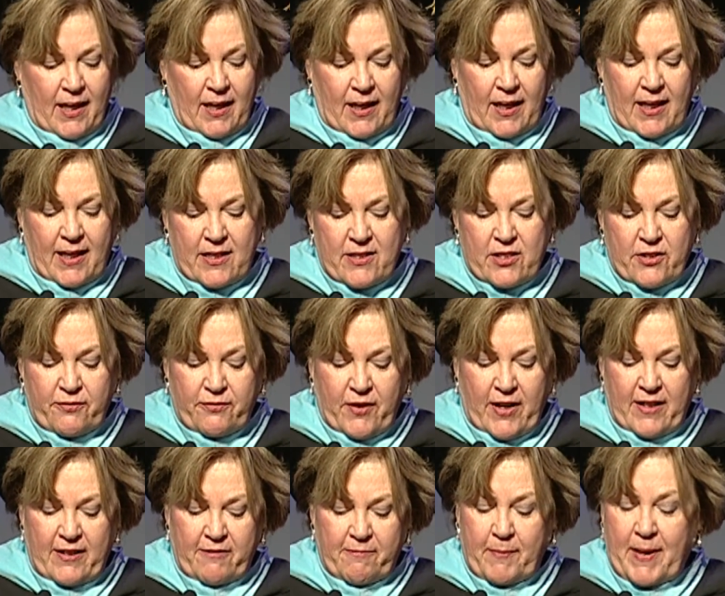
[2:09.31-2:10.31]
He is a
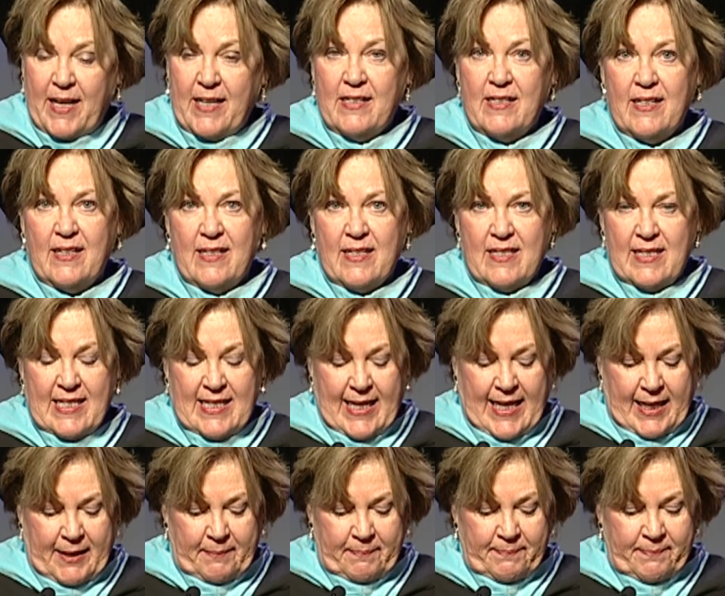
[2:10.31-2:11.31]
friend of mine to this
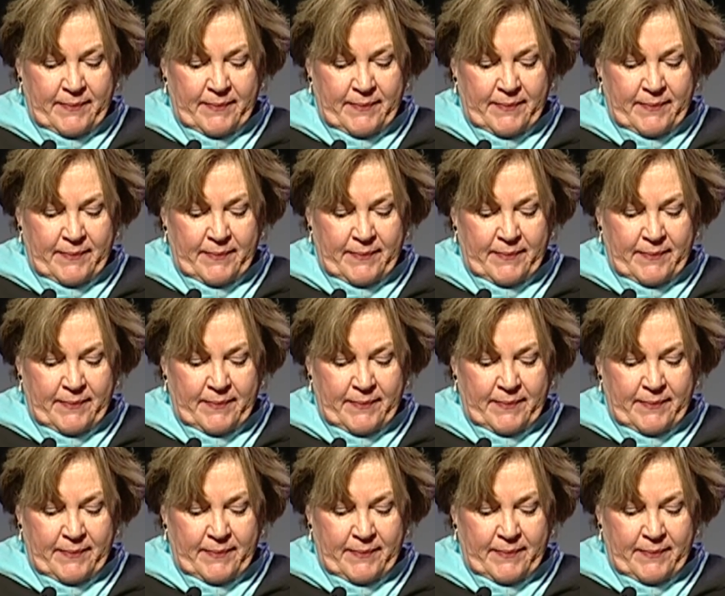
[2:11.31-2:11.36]
day.